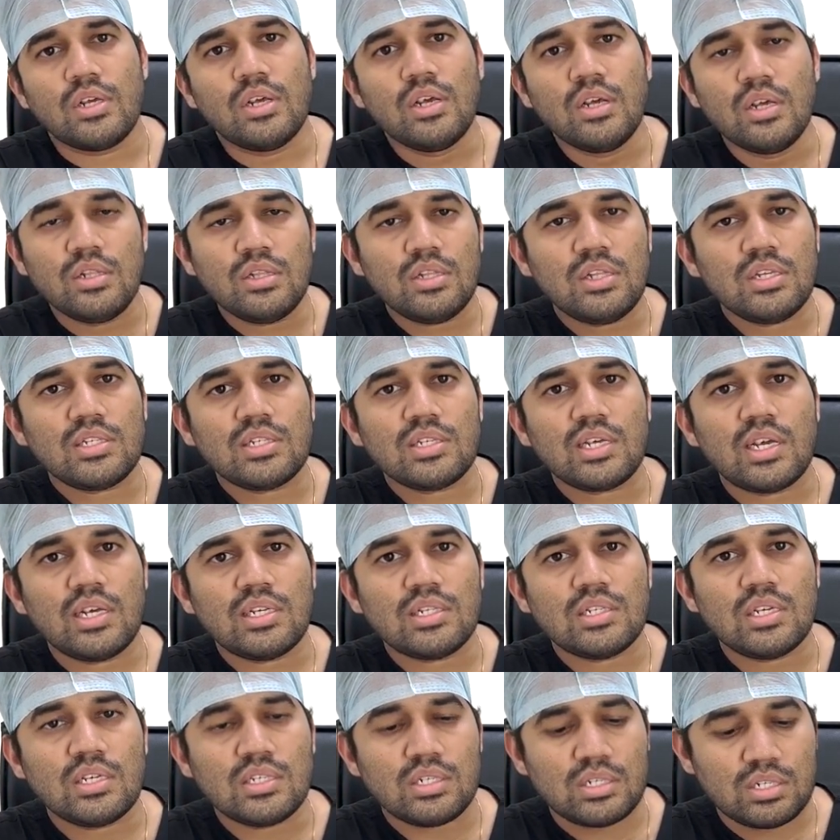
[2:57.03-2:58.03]
In these
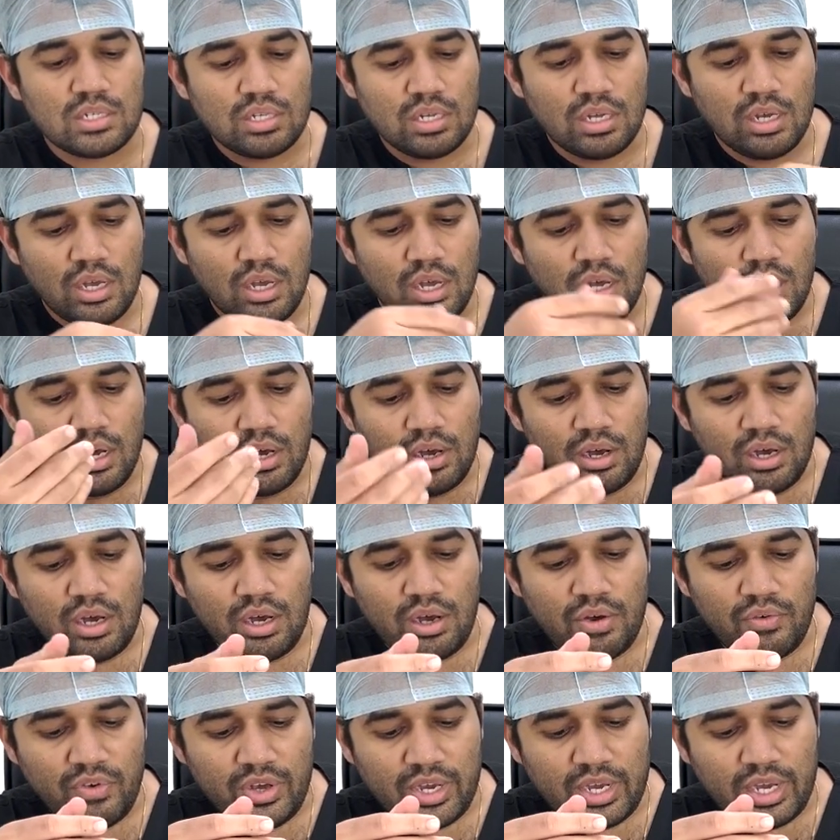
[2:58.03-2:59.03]
cases,
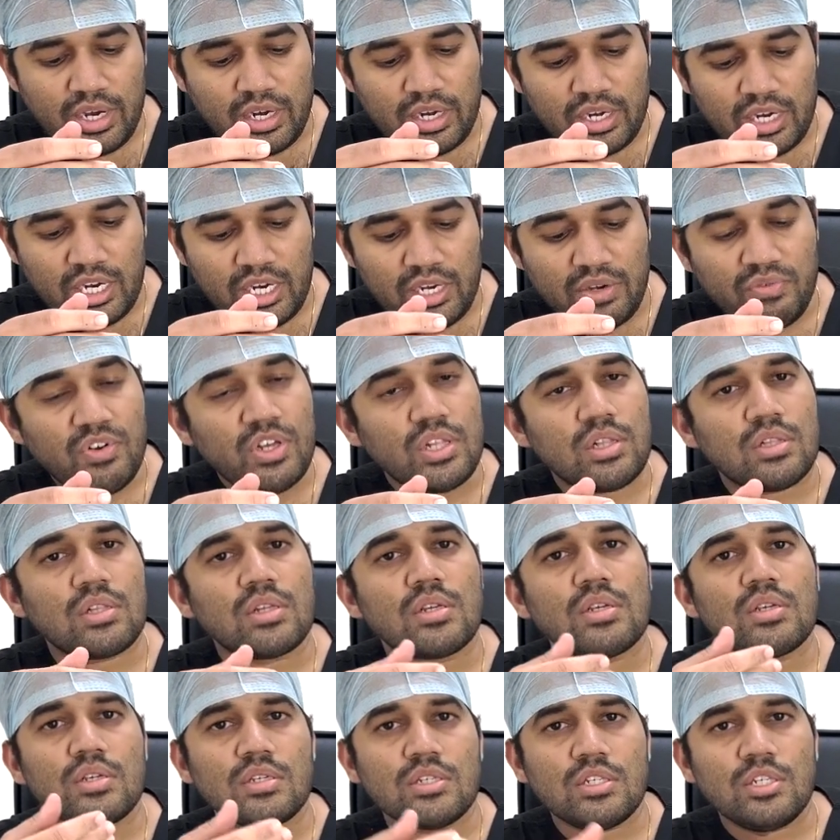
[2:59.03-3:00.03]
we can treat with
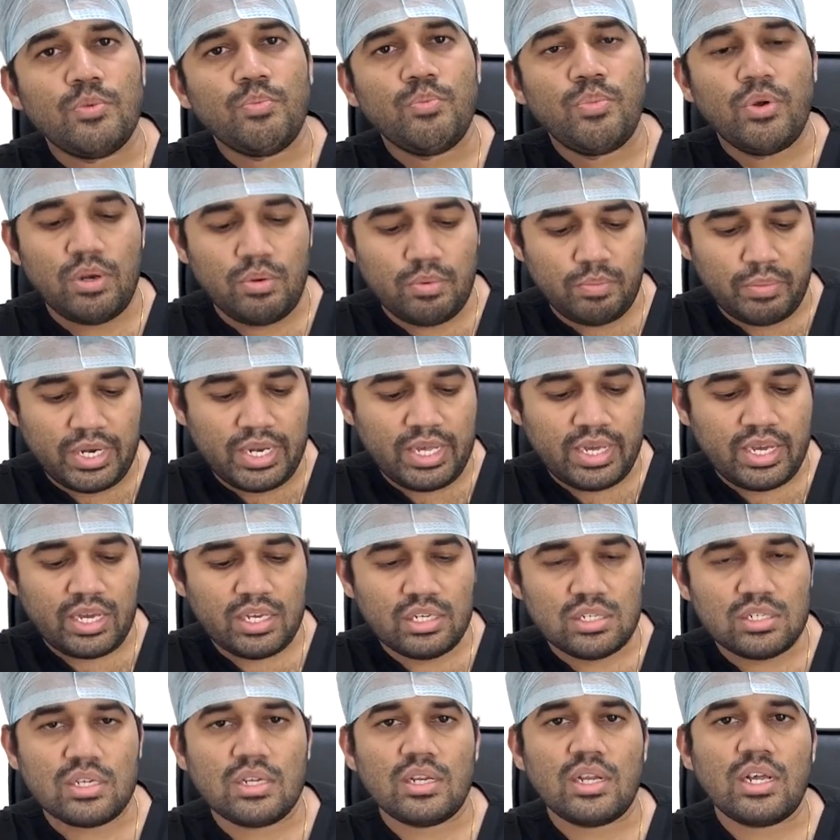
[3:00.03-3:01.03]
simple
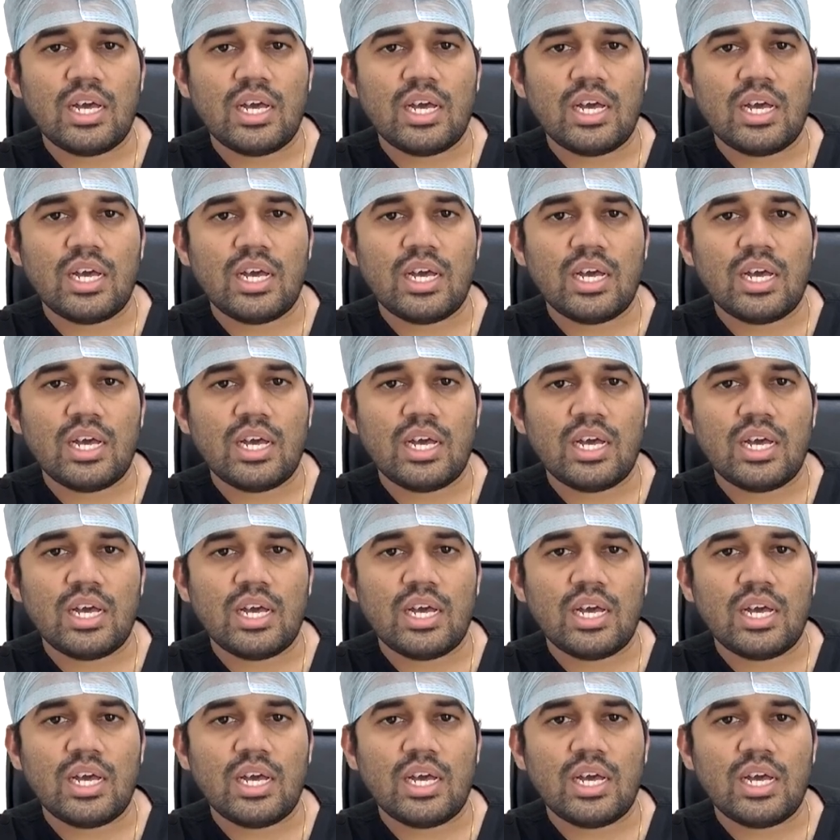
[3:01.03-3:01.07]
medication